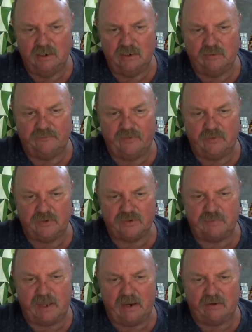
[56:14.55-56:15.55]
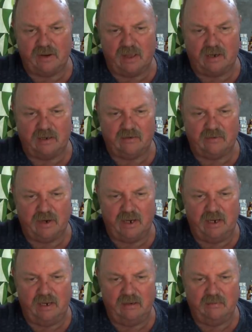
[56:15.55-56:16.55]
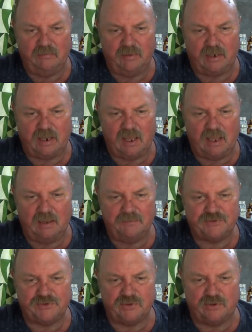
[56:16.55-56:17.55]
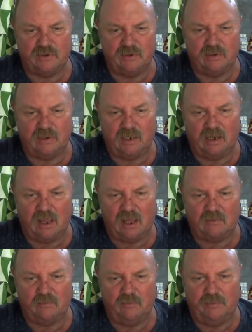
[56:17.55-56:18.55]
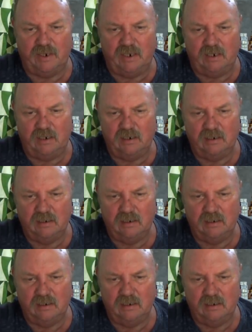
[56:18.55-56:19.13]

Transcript: Your viewers may or not agree, but I am sure a lot will be